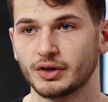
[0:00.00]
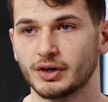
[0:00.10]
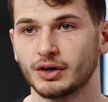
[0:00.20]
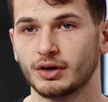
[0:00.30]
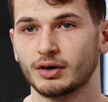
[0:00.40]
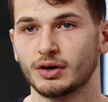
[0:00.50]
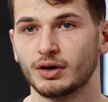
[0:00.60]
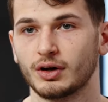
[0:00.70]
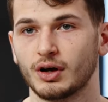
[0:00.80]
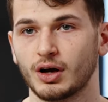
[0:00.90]
year
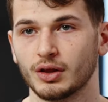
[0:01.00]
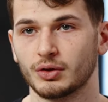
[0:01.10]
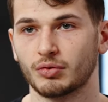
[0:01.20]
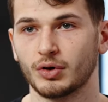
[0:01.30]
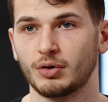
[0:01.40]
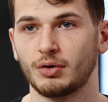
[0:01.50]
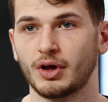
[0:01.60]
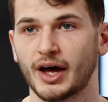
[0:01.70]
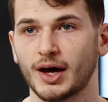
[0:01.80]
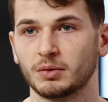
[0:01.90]
on the road
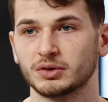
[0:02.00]
at